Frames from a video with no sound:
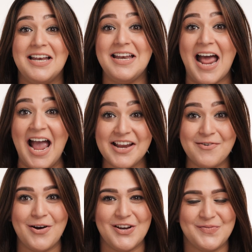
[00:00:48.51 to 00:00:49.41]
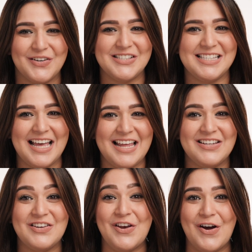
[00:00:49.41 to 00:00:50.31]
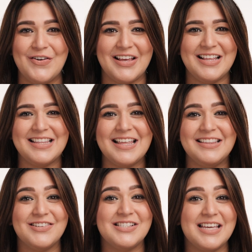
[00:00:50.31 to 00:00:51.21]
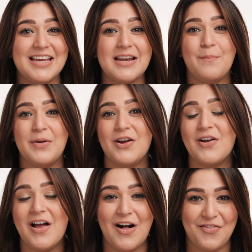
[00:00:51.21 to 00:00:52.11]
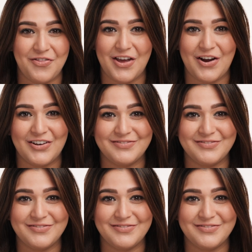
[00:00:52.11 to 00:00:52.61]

91% noted that their skin appeared healthier.